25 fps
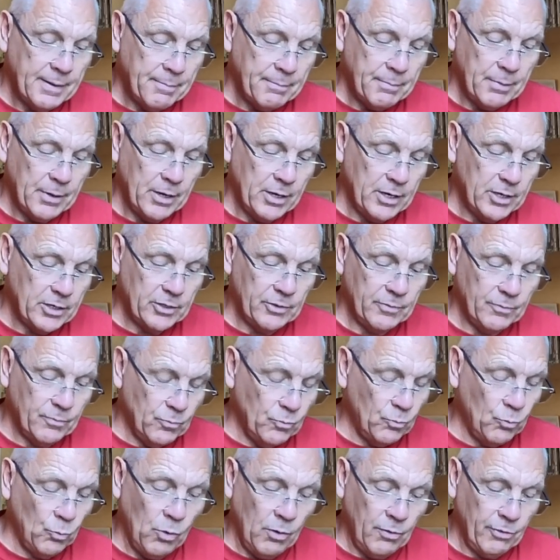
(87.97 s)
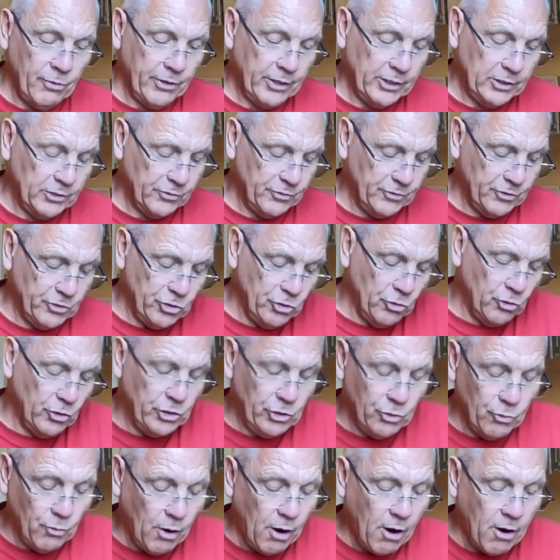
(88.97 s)
But one thing's for sure,
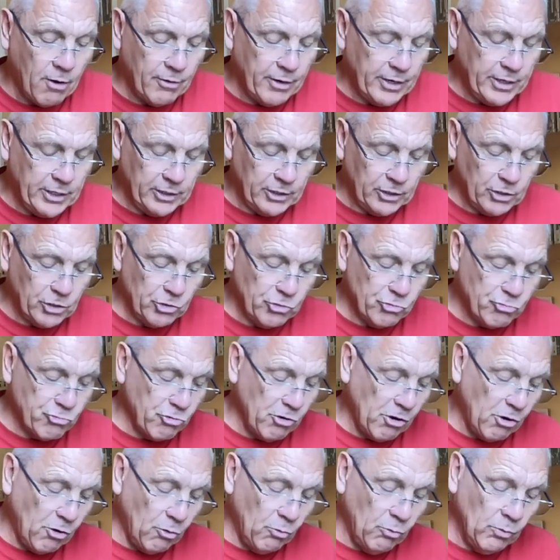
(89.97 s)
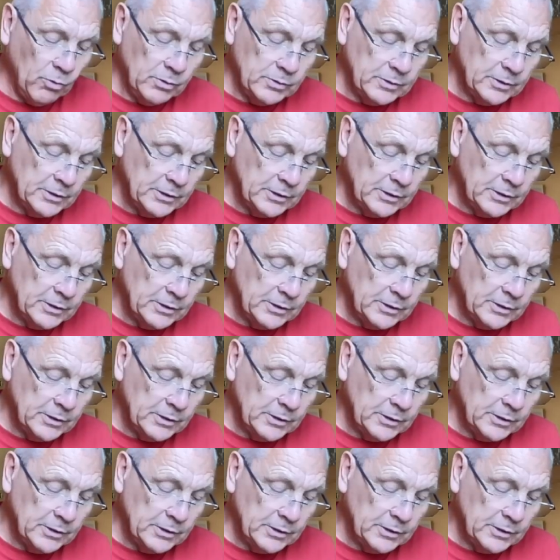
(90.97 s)
you are in control,